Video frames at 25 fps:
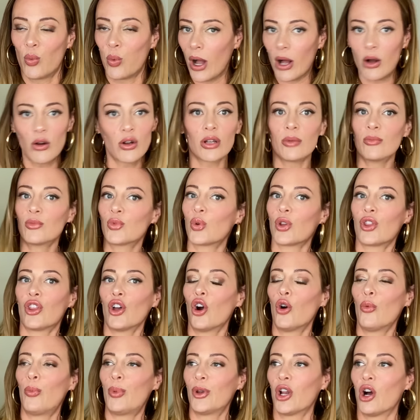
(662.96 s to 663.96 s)
welcomed with
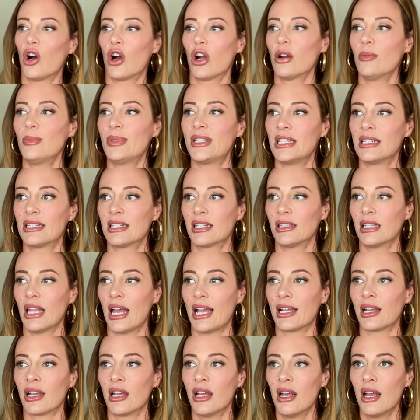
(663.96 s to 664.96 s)
open arms into
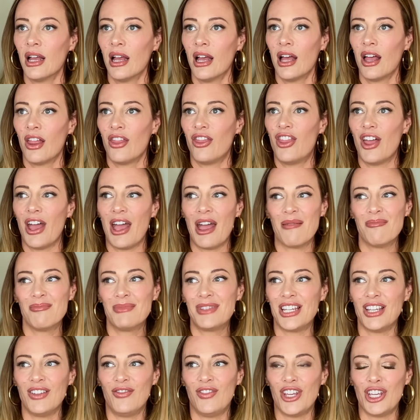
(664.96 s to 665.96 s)
like the
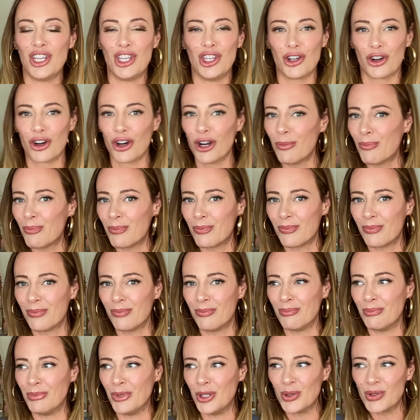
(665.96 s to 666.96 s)
MTV Europe
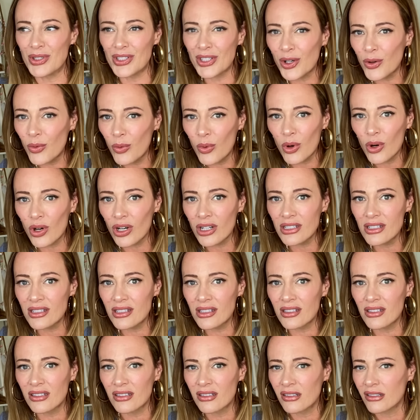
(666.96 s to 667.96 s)
Music
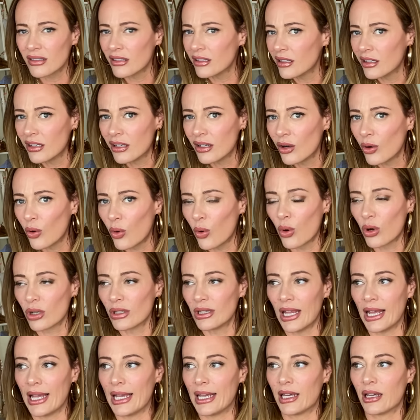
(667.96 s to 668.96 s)
Awards or
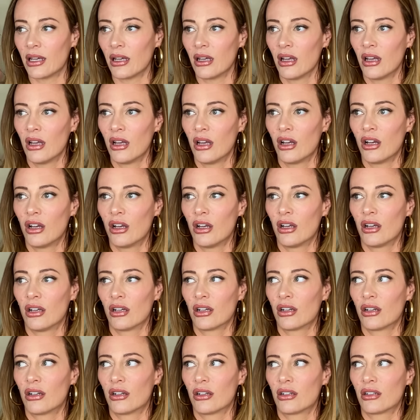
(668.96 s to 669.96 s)
like
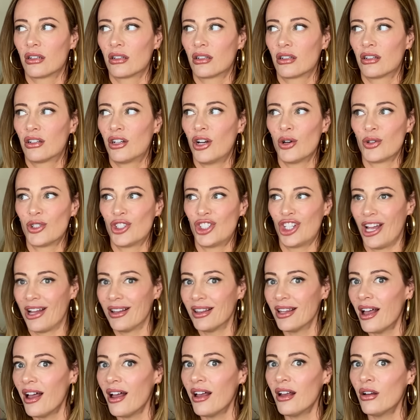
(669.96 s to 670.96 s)

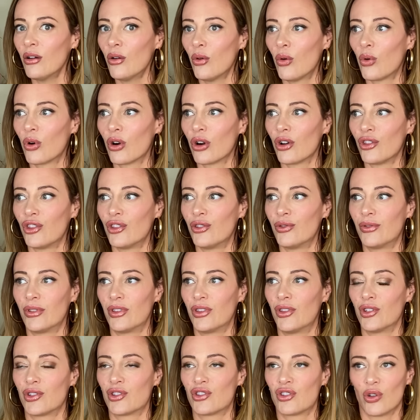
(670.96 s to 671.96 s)
Coachella or
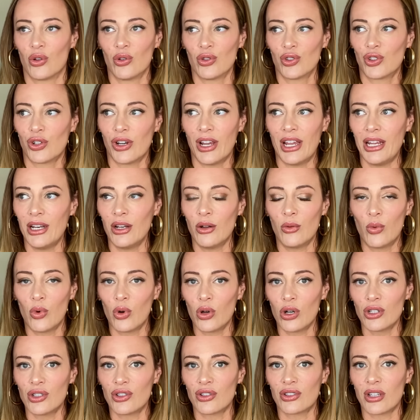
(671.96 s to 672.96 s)
the Soul Train
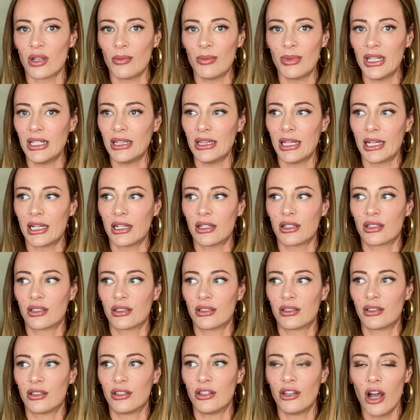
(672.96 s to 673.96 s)
Awards or something? Like,
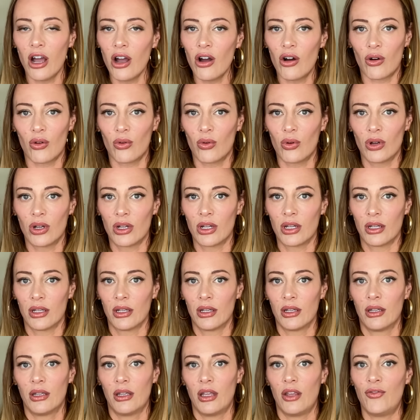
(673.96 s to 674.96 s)
no.
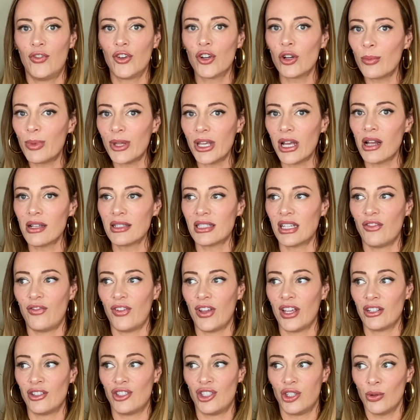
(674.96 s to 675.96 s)
If you're a Beyonce
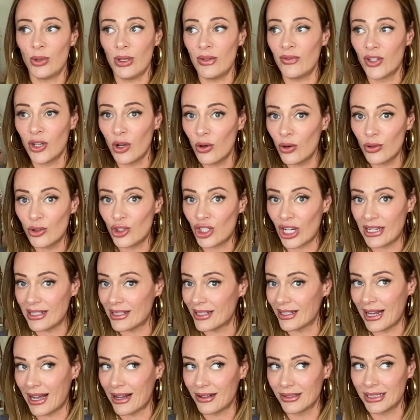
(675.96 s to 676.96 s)
fan, do you even know who
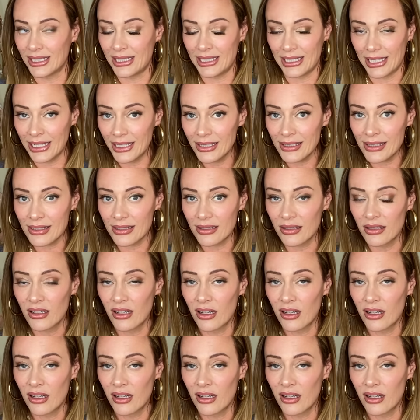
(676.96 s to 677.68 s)
Jason Aldean is?